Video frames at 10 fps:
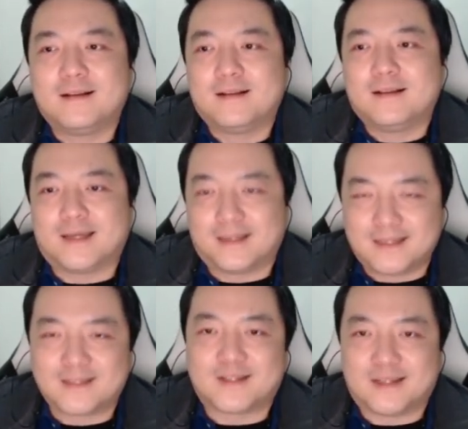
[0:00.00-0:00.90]
at
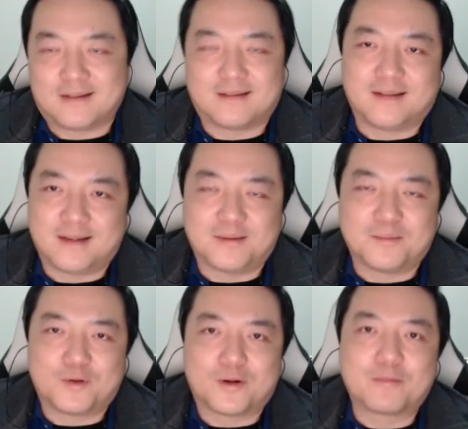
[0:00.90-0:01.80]
least in a
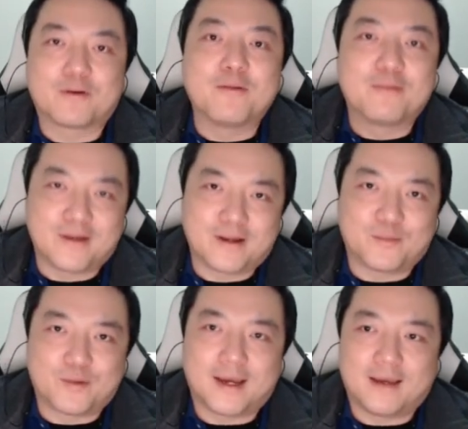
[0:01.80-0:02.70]
more appropriate
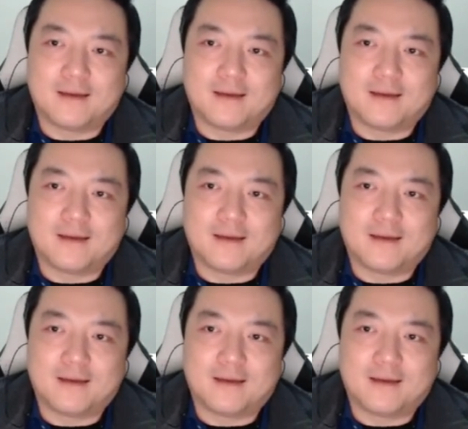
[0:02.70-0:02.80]
way.